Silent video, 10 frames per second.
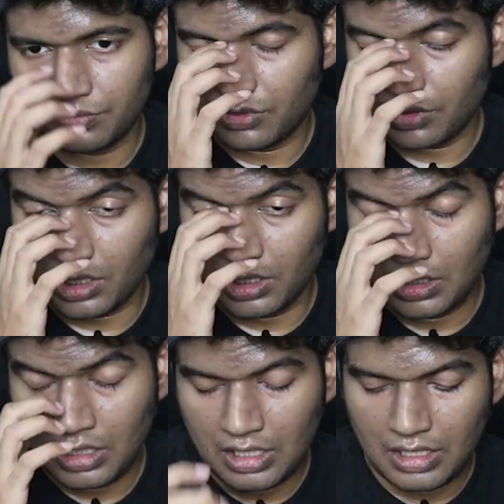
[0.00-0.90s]
Okay,
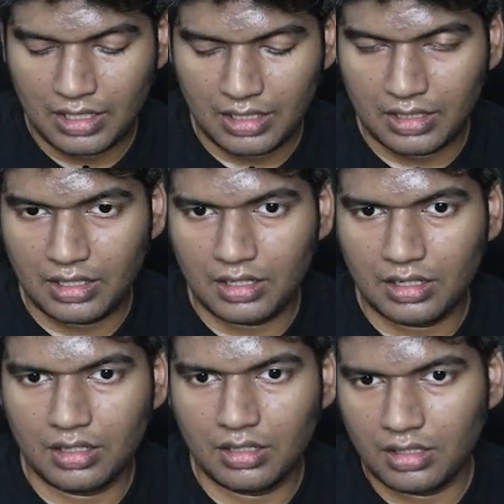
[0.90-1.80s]
and then
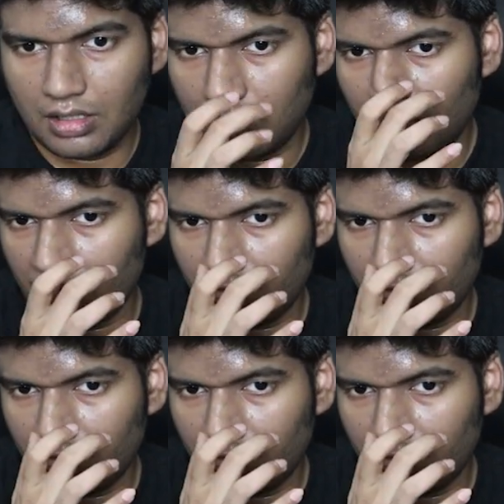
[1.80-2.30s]
what